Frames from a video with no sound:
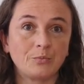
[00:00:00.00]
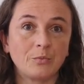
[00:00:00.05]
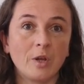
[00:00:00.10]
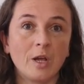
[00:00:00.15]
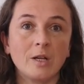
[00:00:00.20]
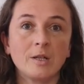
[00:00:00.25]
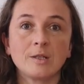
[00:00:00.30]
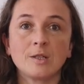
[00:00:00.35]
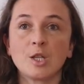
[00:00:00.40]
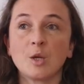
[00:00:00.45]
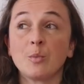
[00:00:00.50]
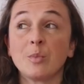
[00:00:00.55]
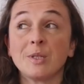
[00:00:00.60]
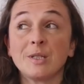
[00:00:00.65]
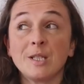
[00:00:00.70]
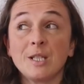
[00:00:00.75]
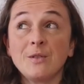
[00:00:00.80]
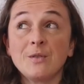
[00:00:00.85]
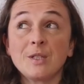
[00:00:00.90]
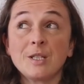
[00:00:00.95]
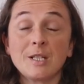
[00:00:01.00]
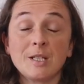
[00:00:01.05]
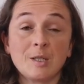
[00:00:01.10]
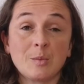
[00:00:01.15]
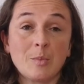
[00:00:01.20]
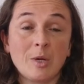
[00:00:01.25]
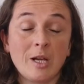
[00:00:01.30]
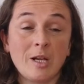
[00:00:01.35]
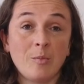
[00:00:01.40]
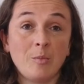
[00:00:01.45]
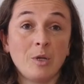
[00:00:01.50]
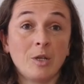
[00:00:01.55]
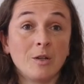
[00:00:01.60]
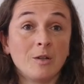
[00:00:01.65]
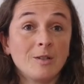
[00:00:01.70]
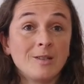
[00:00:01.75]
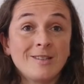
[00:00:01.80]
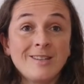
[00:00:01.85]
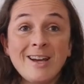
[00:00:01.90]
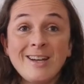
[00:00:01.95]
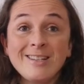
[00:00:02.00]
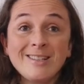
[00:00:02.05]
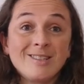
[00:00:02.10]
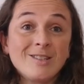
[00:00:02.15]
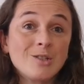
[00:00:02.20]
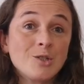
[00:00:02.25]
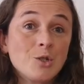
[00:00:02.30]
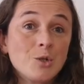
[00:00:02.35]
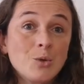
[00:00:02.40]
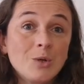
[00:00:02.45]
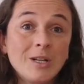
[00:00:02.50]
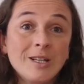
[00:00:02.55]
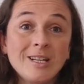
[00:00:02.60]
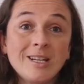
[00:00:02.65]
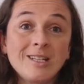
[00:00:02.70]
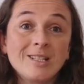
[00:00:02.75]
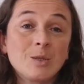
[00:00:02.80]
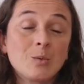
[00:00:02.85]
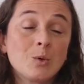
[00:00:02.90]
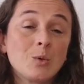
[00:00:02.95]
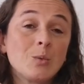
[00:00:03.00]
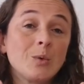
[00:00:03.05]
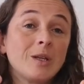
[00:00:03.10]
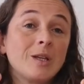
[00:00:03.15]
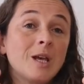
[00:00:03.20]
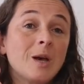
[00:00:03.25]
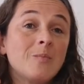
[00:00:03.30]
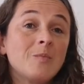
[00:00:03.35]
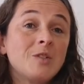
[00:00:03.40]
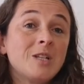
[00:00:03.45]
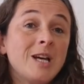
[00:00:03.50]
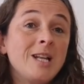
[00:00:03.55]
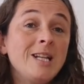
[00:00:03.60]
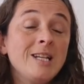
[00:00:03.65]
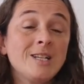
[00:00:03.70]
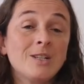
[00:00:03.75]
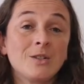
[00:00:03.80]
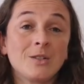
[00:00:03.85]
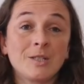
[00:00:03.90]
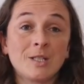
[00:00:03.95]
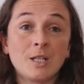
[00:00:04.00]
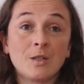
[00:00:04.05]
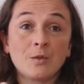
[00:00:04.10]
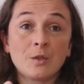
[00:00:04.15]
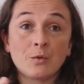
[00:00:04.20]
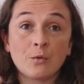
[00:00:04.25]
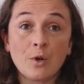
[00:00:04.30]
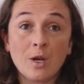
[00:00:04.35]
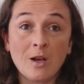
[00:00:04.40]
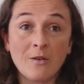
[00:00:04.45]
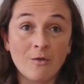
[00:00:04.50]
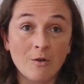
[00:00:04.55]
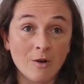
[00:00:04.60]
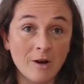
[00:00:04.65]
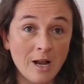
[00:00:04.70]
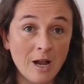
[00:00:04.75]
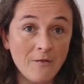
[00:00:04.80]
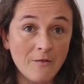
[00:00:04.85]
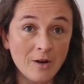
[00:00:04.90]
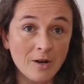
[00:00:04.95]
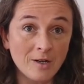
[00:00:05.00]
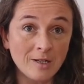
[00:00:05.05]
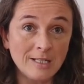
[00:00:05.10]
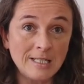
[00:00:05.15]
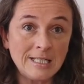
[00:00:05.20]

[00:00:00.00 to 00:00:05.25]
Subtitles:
and so perceives it as pain, because that is the story, that is what we kept telling ourselves forever and ever.